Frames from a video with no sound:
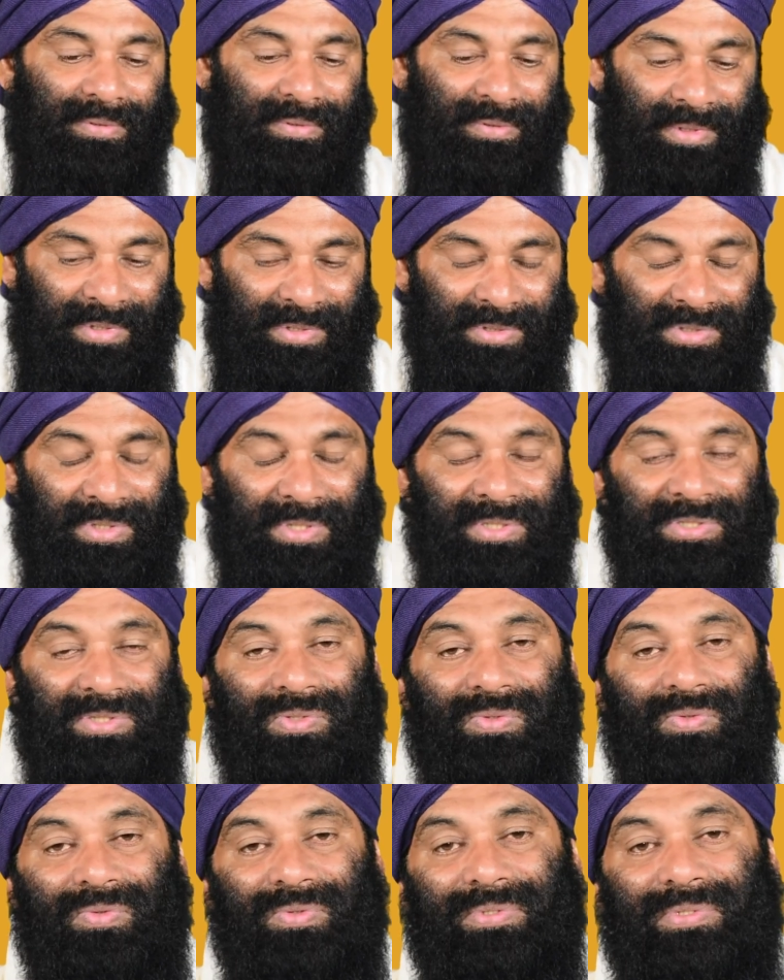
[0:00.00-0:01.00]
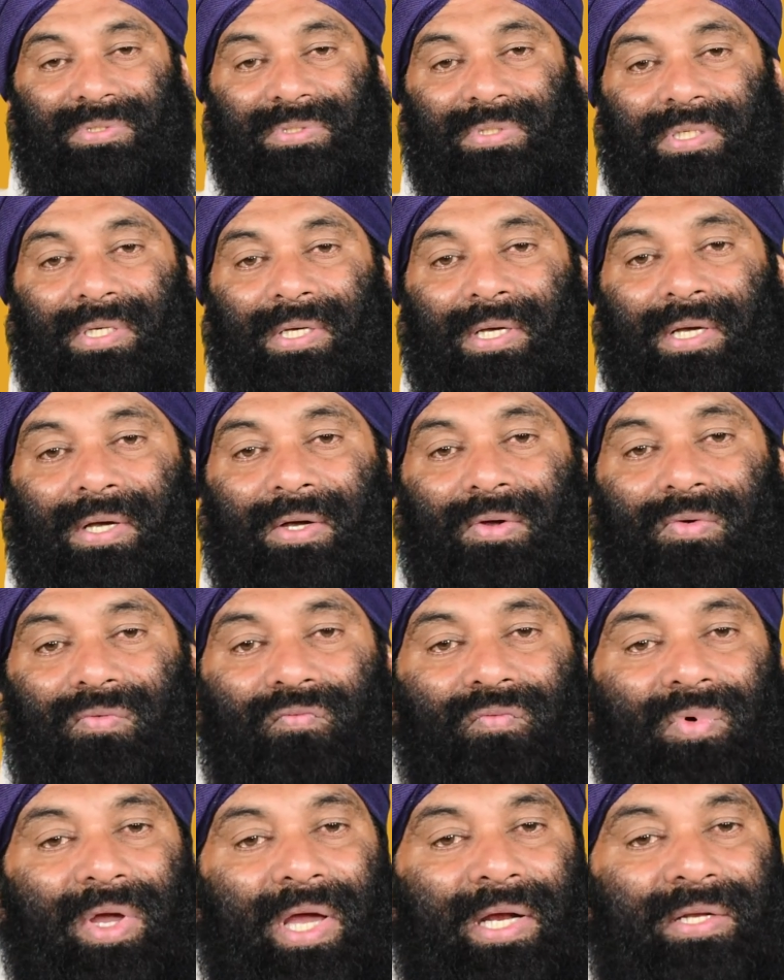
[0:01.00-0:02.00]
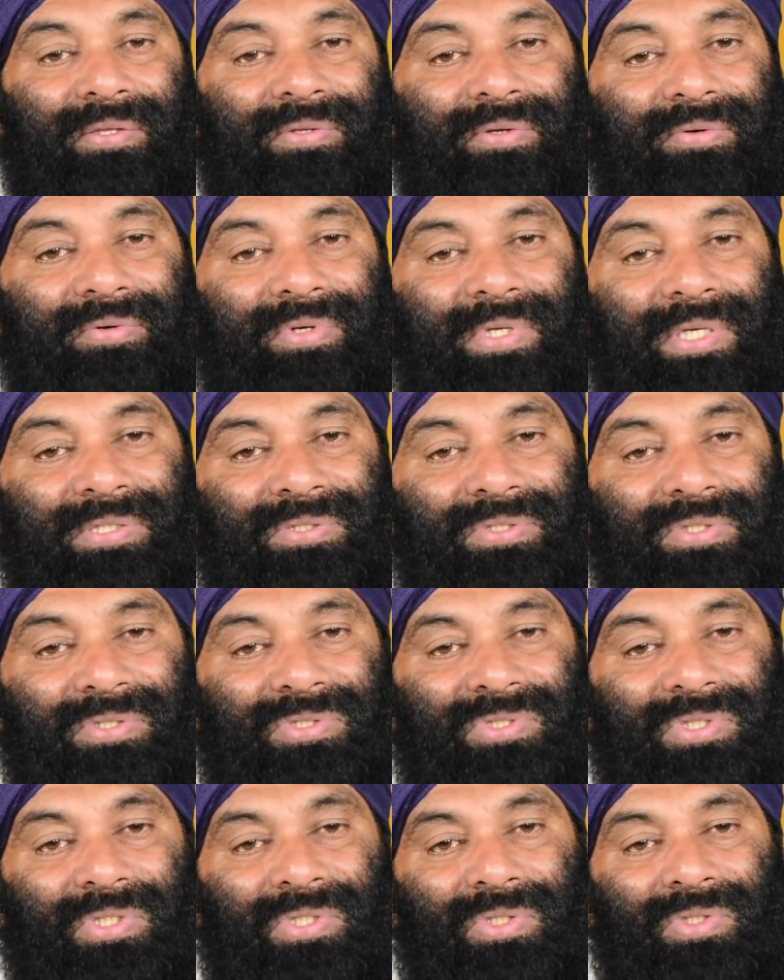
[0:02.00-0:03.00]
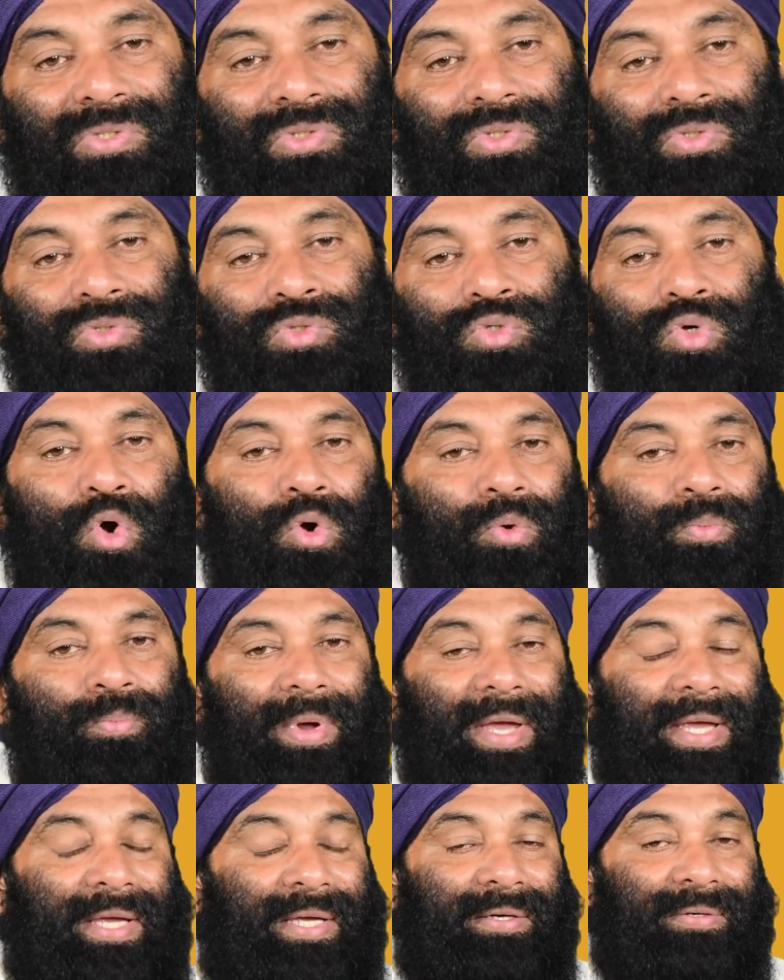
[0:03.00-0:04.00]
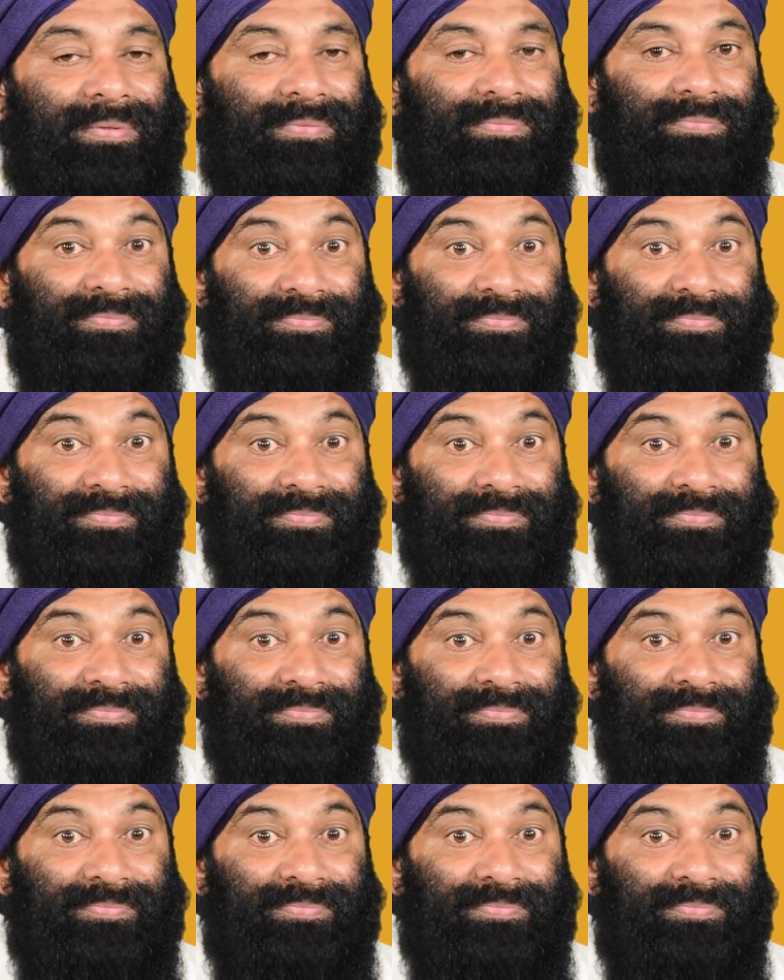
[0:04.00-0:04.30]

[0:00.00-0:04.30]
nursery schools, where they teach the children to talk back.